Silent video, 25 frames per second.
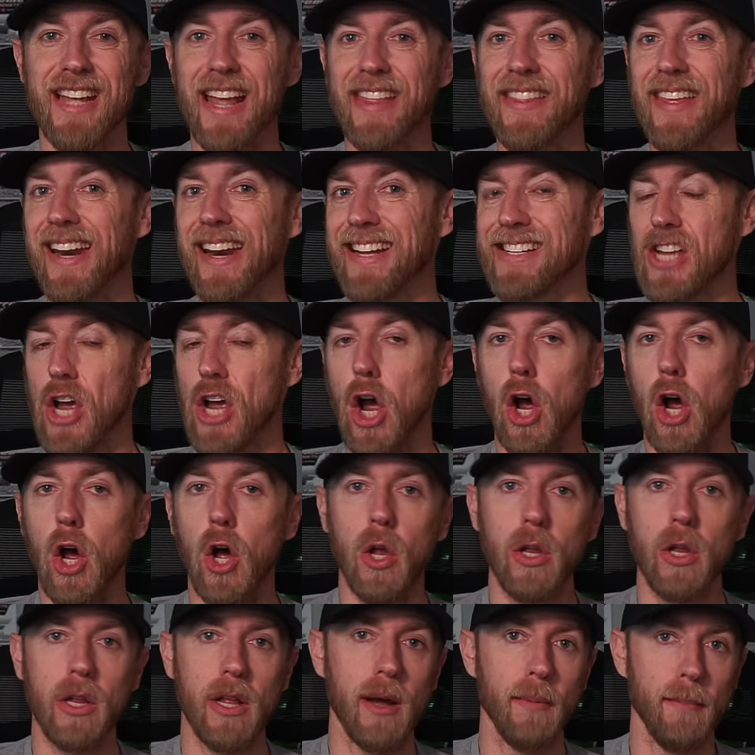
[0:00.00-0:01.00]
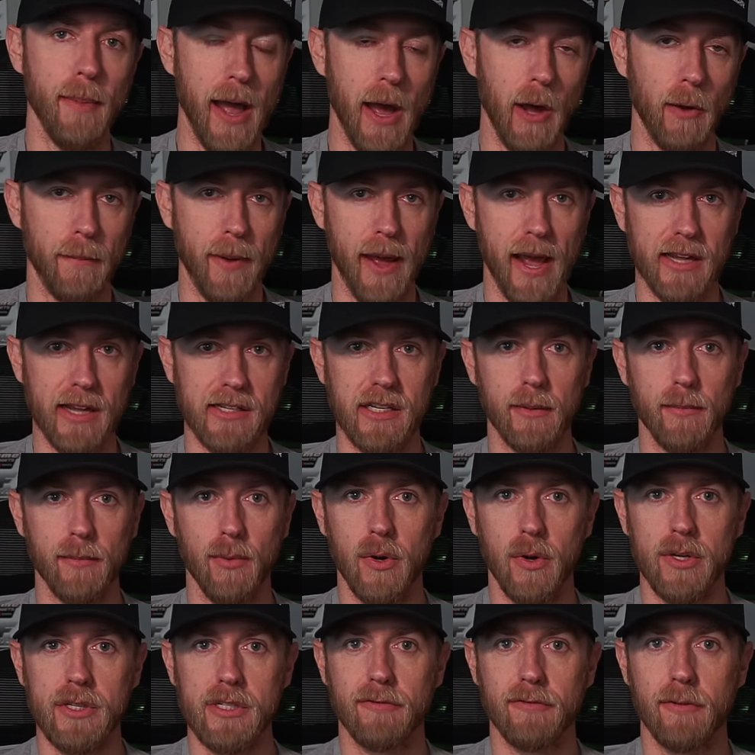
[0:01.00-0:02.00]
and then it's all about passing
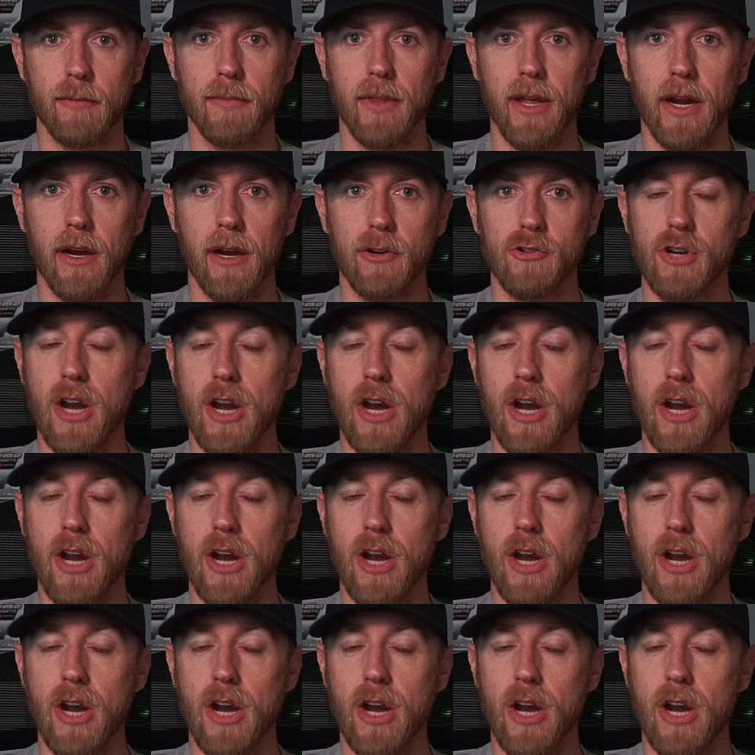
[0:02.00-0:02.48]
points from there.